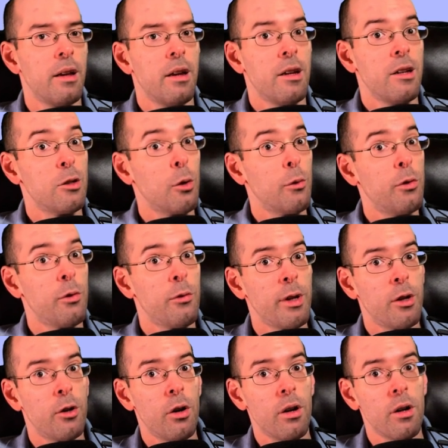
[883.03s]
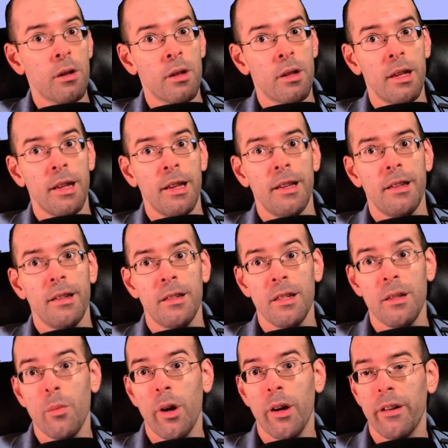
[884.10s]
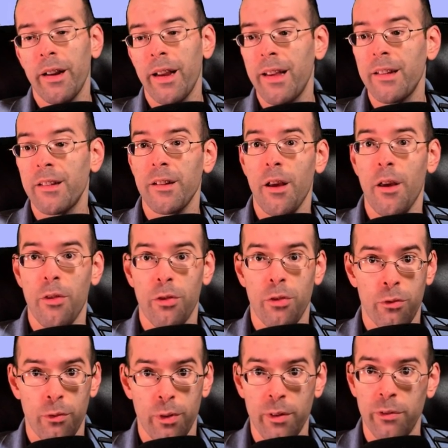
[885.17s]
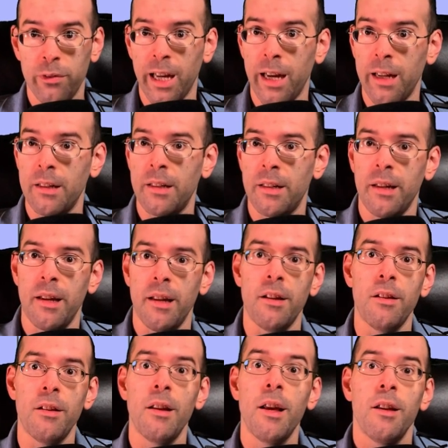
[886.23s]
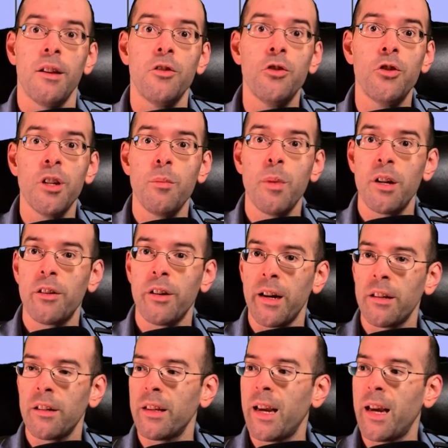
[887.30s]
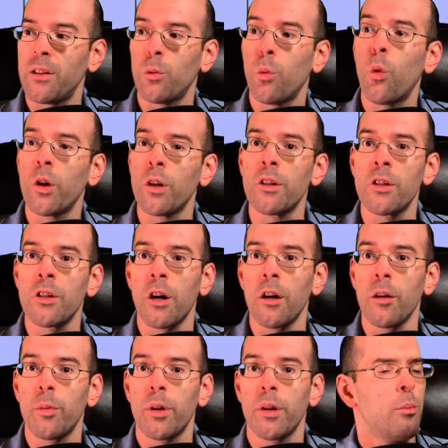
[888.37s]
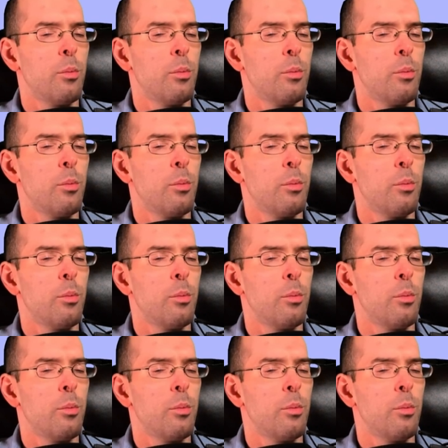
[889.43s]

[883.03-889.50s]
So if you recall, C minor has 3 flats, and G major actually has 1 sharp.